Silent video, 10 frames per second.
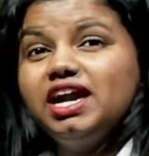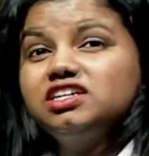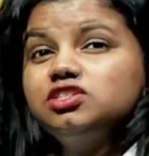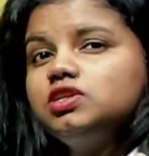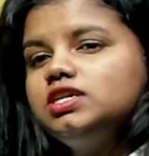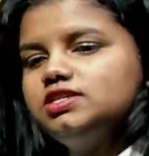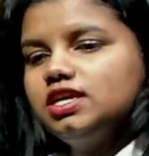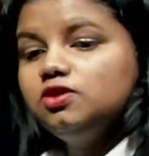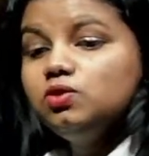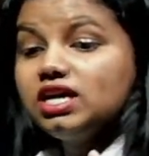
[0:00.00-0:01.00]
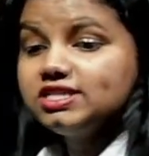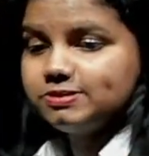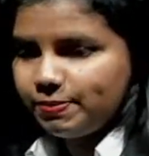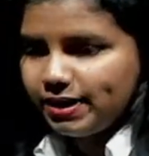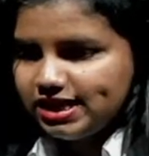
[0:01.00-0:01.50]
extracellular
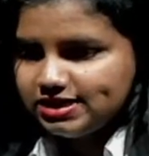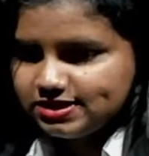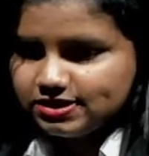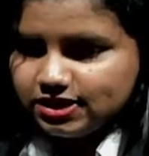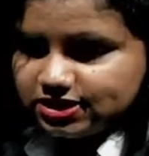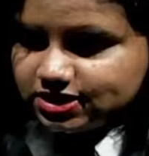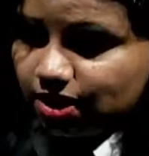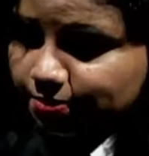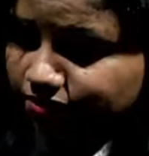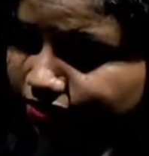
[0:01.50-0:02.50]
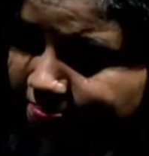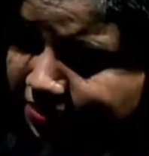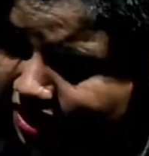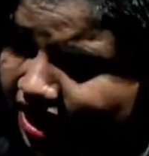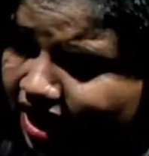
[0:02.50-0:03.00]
space. It's coming from the